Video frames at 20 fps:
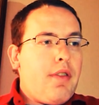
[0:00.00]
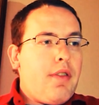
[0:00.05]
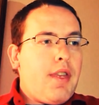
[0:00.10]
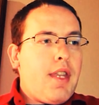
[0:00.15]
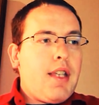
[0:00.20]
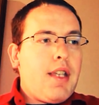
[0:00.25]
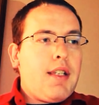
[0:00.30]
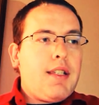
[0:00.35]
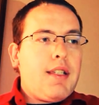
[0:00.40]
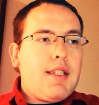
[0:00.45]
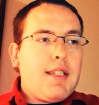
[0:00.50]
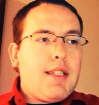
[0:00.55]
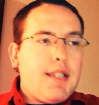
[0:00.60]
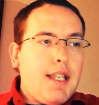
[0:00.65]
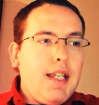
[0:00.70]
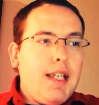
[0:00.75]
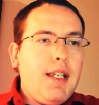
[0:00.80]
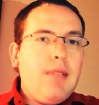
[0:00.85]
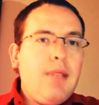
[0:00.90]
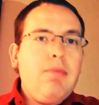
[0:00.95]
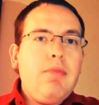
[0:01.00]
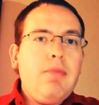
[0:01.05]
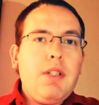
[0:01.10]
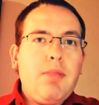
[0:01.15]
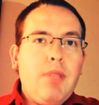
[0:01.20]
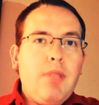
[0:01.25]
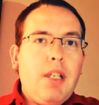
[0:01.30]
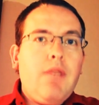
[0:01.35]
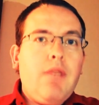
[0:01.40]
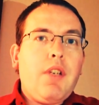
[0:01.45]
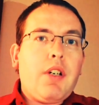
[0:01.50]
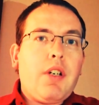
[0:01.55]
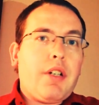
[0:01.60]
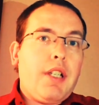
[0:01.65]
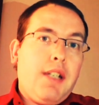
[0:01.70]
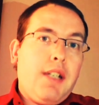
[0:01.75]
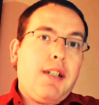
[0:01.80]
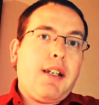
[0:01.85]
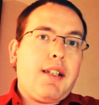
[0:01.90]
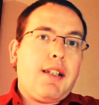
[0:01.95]
they seemed to be
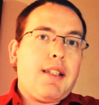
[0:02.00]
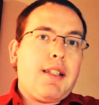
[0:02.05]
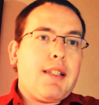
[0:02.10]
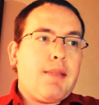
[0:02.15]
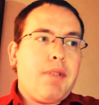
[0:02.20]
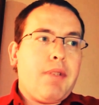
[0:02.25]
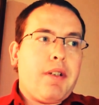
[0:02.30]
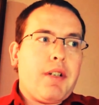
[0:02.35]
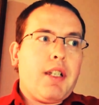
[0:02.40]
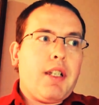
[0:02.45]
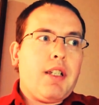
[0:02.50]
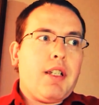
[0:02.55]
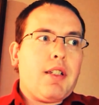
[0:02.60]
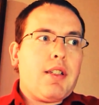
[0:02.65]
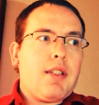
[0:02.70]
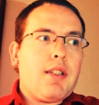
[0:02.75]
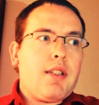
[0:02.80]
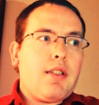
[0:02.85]
very inexperienced.